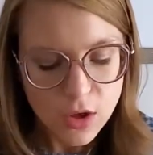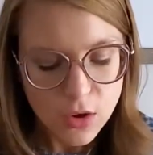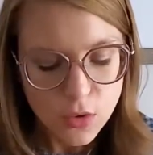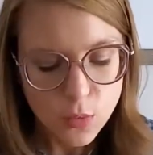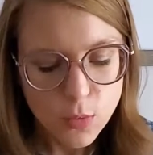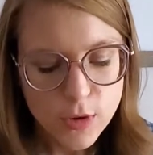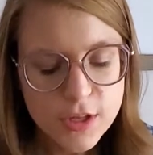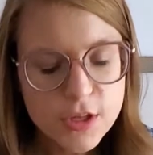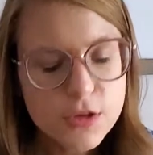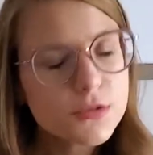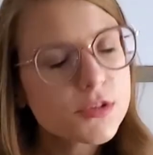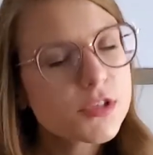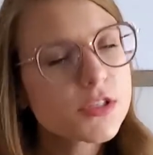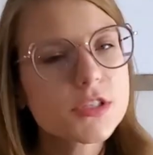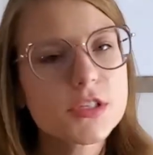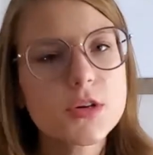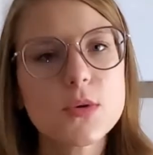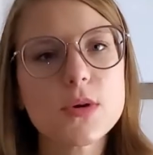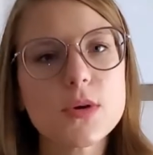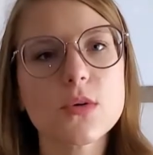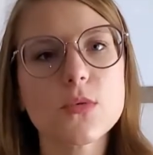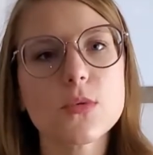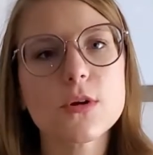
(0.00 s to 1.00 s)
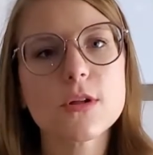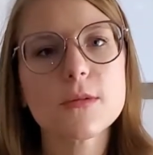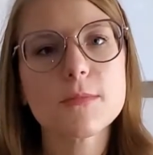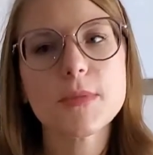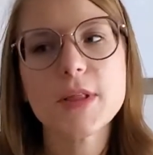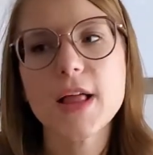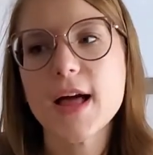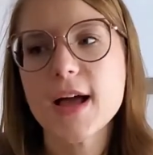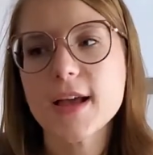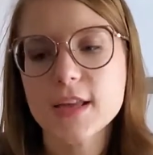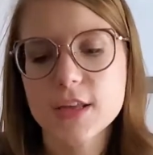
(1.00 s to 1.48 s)
When you sew a quilt
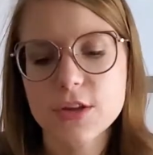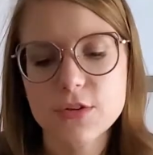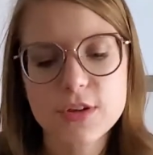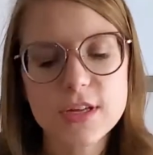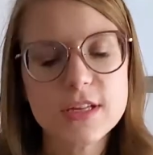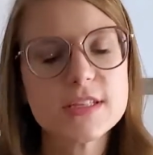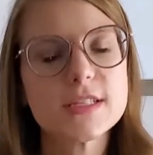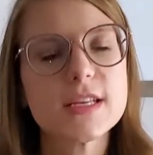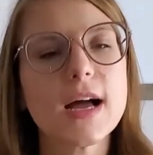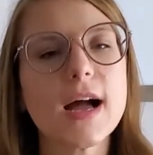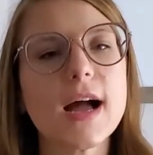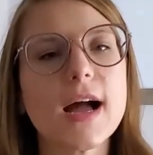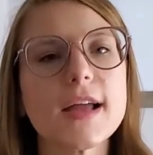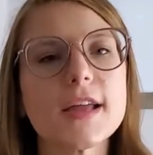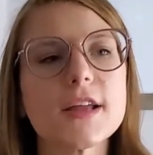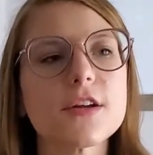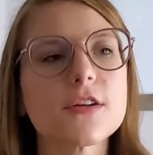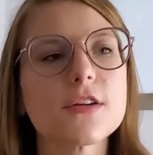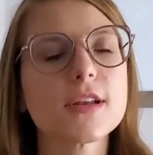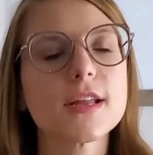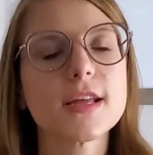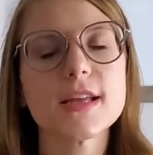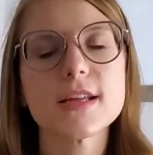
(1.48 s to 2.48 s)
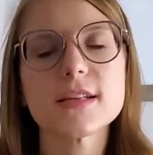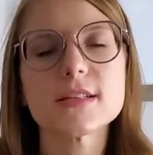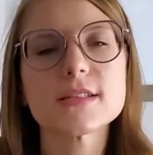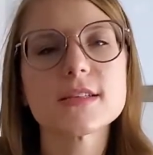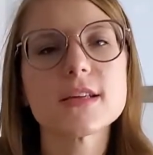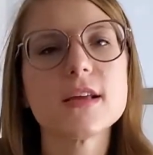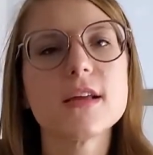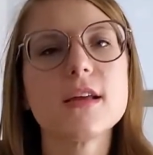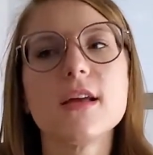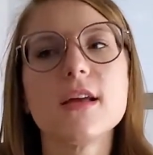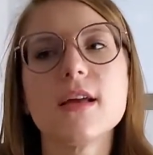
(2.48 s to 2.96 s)
block, you need to iron it
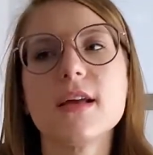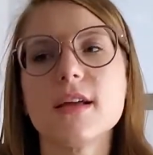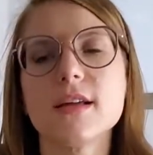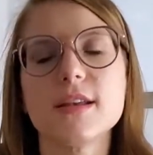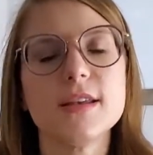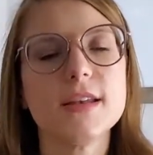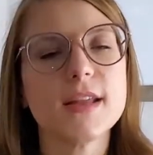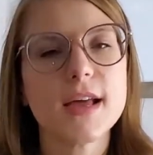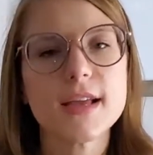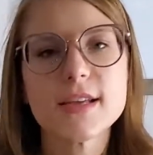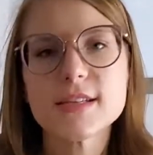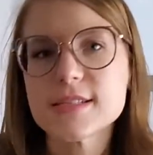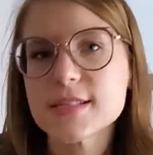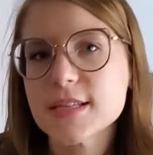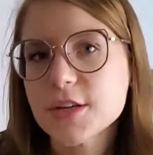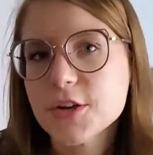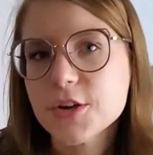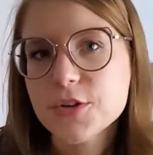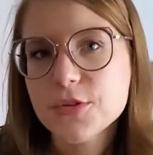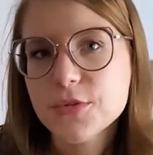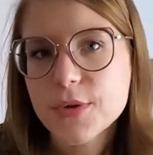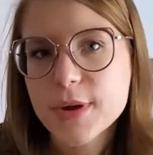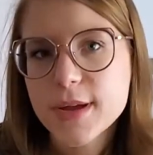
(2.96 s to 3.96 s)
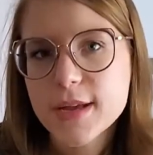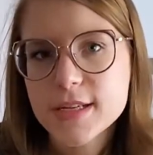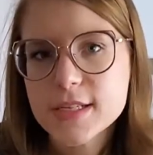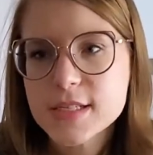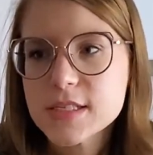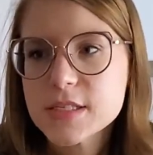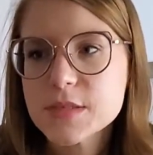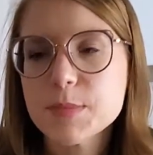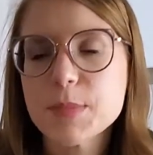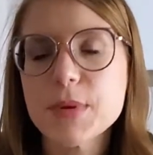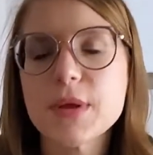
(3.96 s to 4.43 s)
nice and
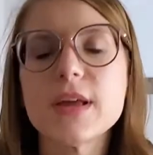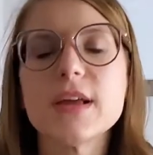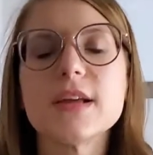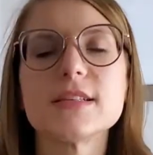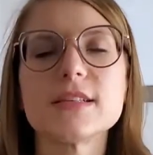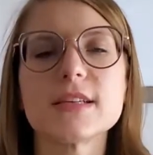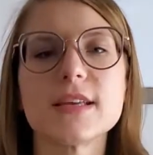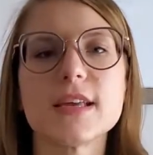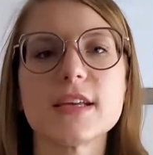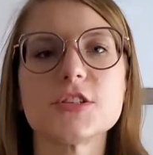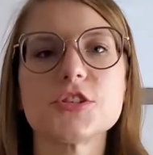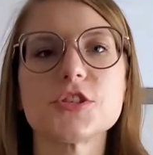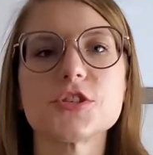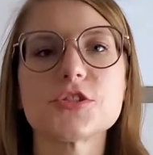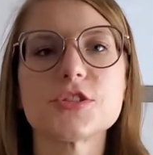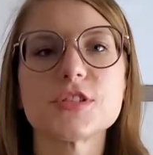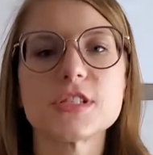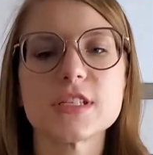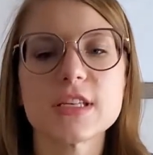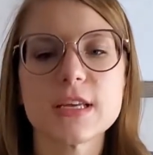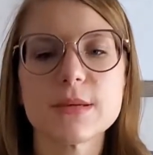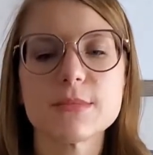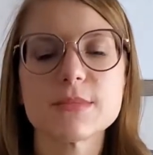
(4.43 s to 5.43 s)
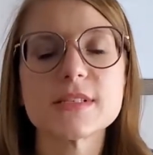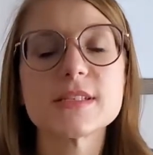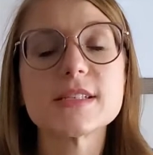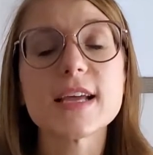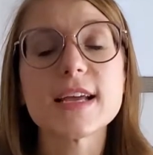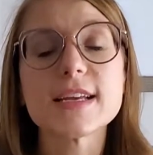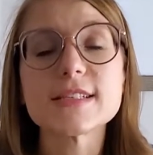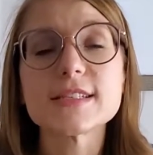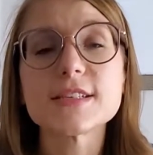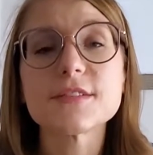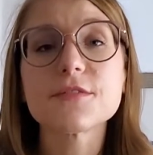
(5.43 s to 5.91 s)
crisp to get your seams
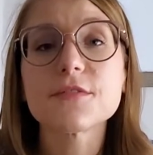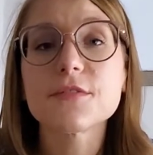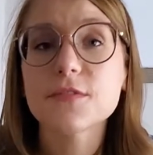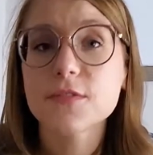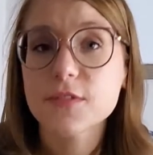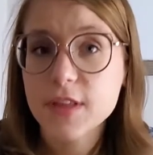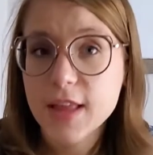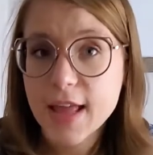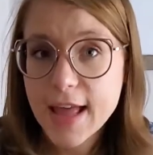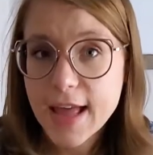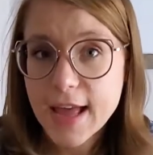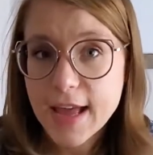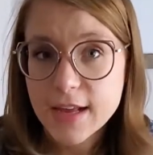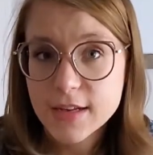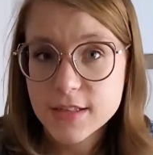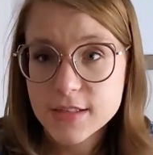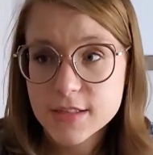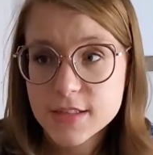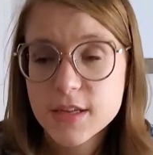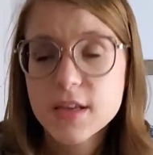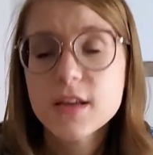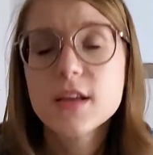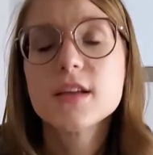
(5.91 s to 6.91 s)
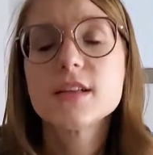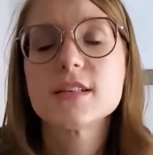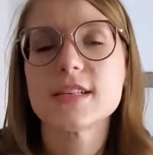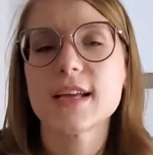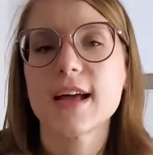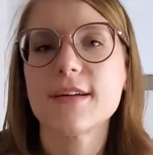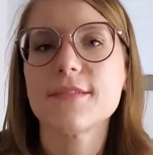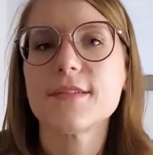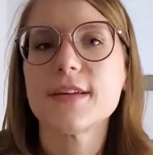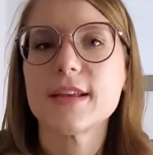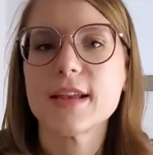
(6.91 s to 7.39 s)
nice and flat to
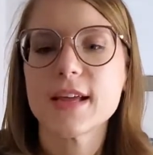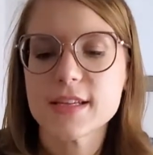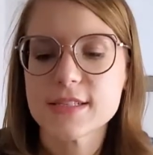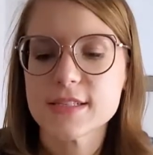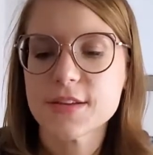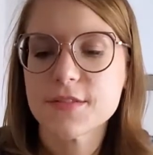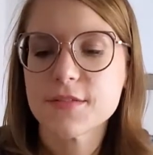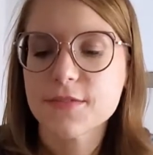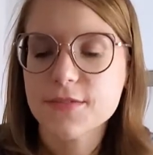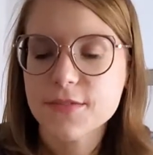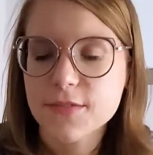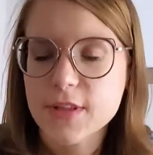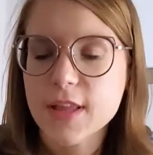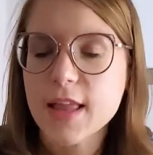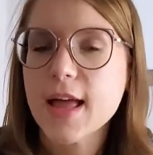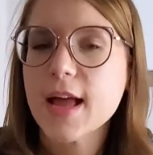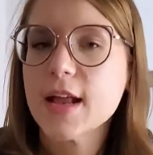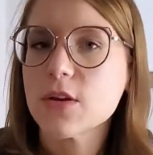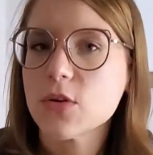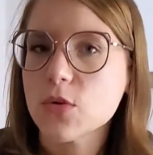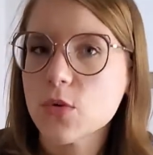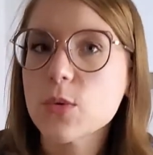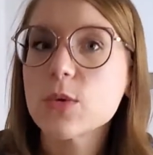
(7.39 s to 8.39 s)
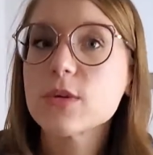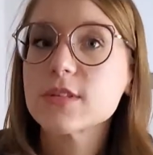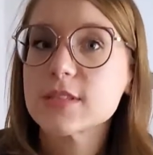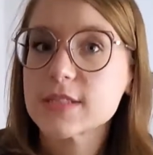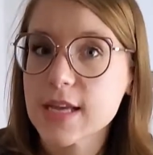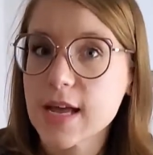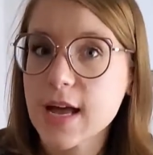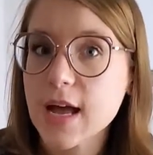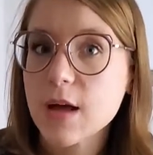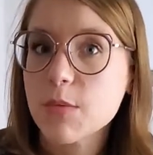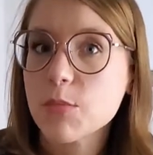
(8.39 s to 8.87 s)
have a nice flat quilt
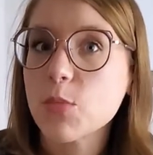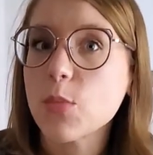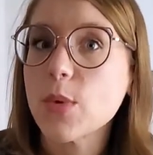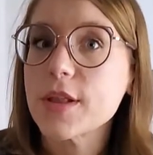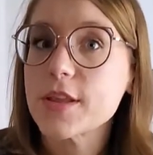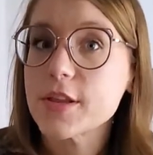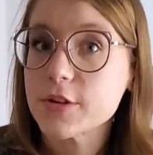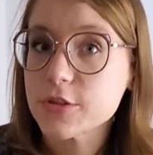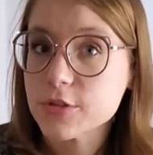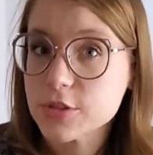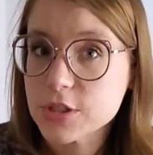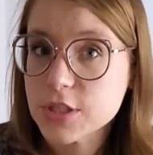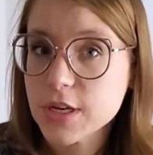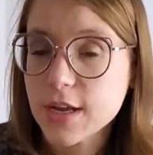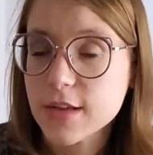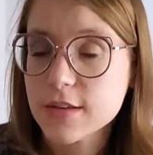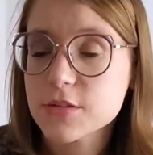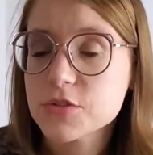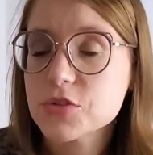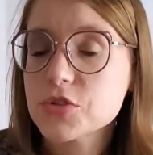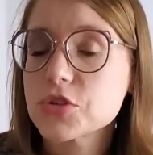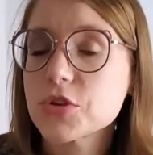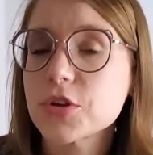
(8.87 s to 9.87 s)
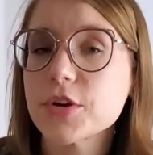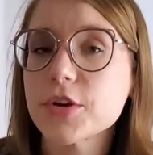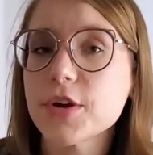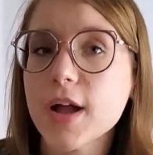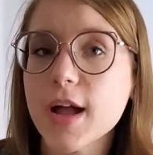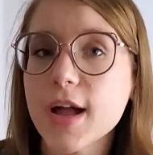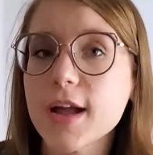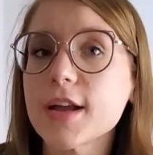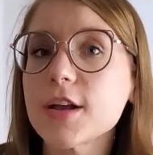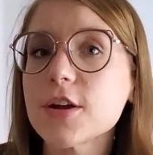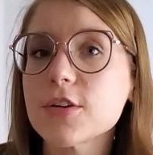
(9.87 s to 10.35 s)
top when you're done. So your
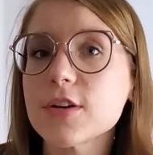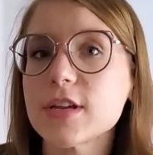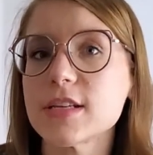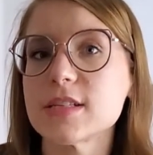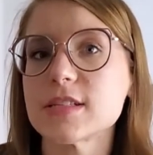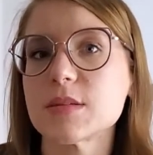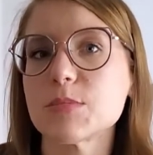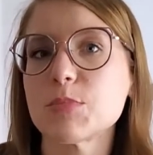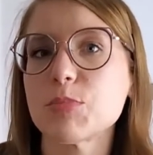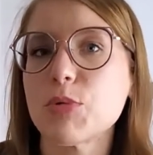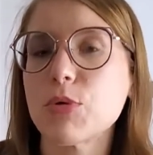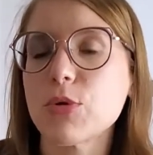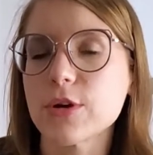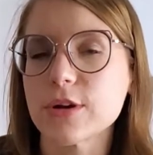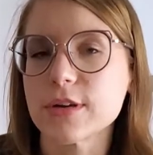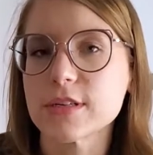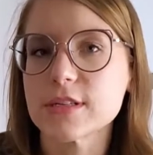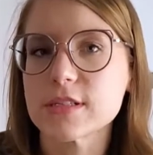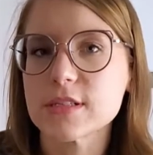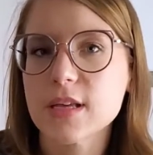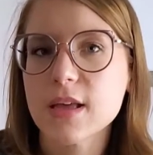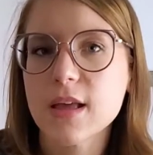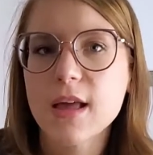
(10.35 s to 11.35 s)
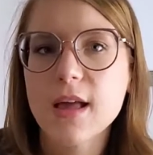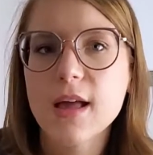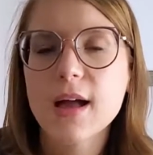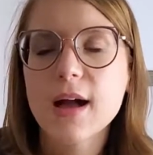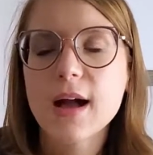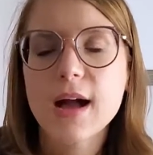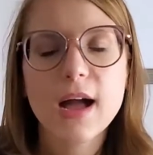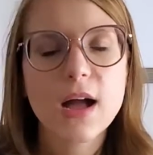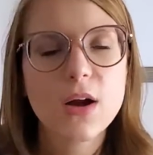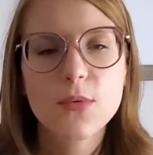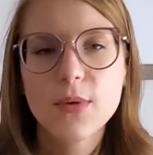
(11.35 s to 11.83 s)
iron is important.
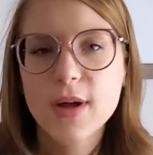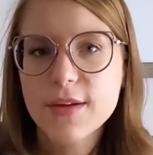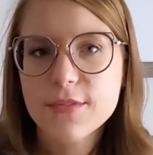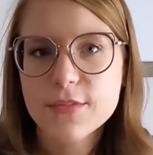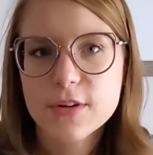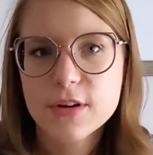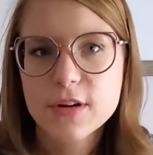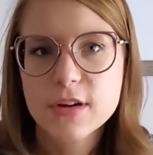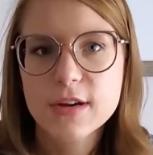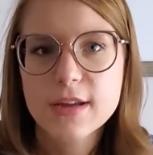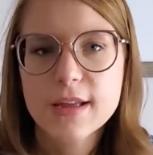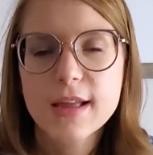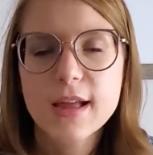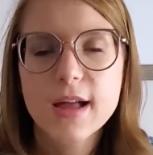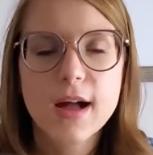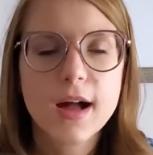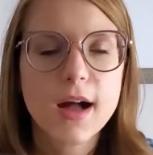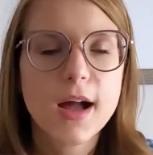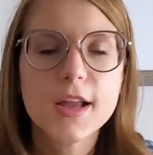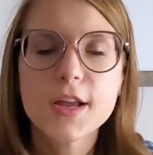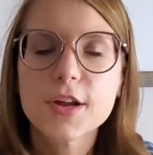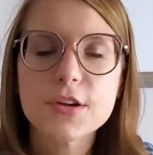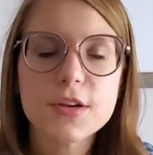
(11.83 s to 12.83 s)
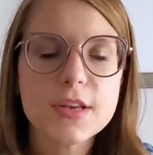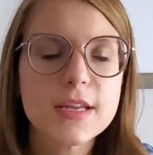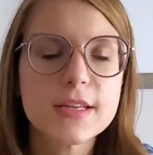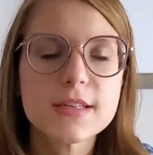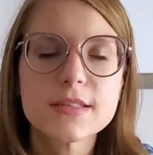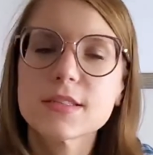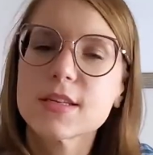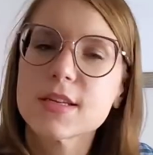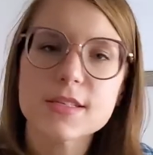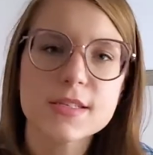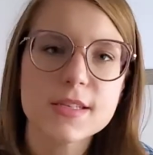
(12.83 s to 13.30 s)
However, ironing
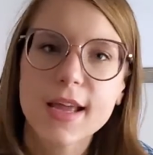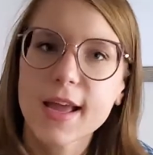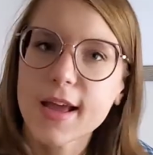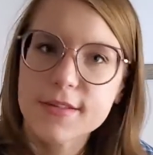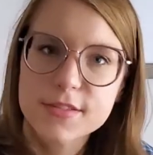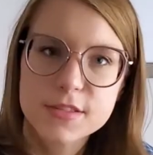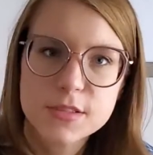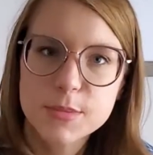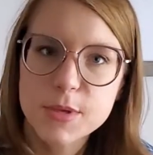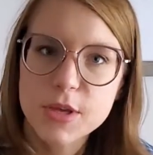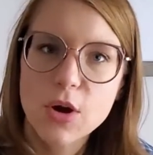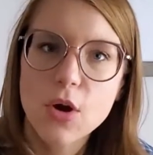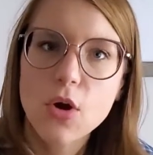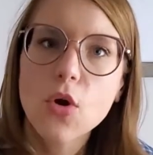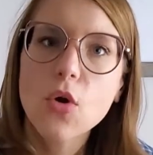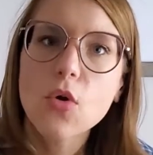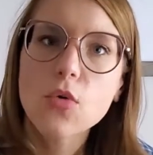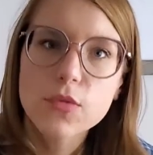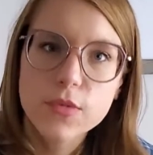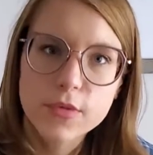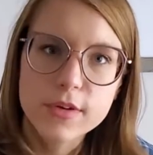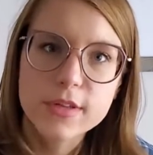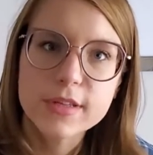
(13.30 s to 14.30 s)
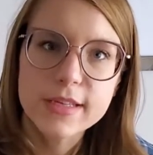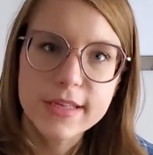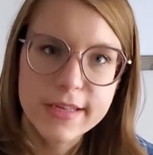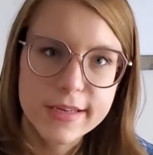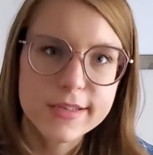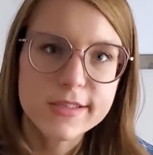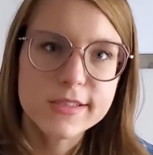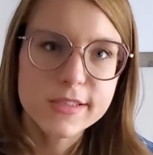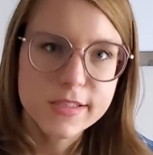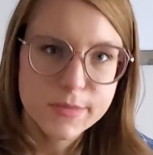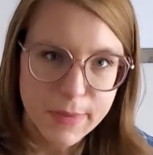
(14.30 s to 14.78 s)
doesn't have to be overly
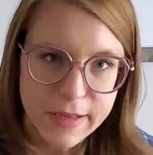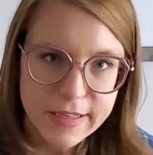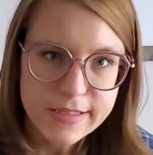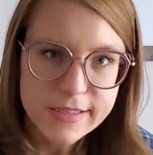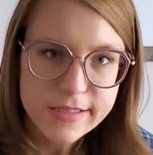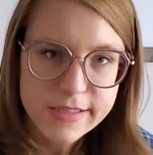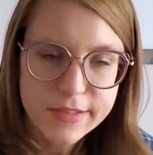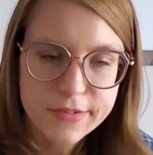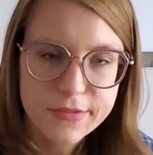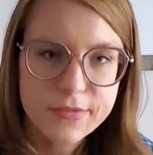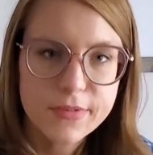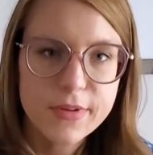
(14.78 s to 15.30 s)
expensive.